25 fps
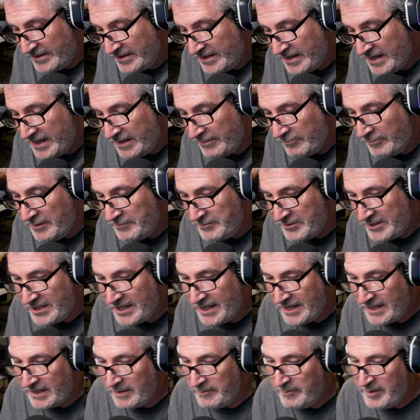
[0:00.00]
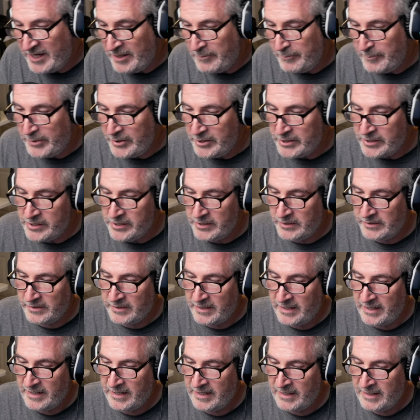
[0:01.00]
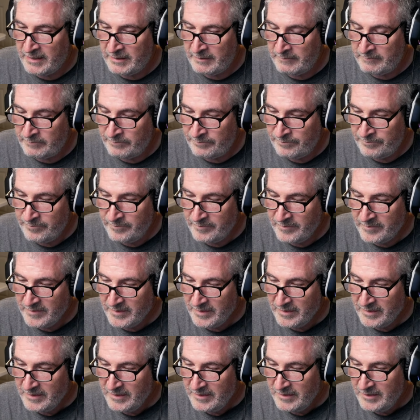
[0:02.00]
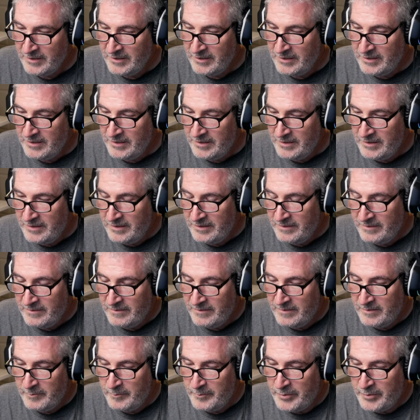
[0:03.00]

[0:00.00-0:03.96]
Yeah, we were talking about Paul.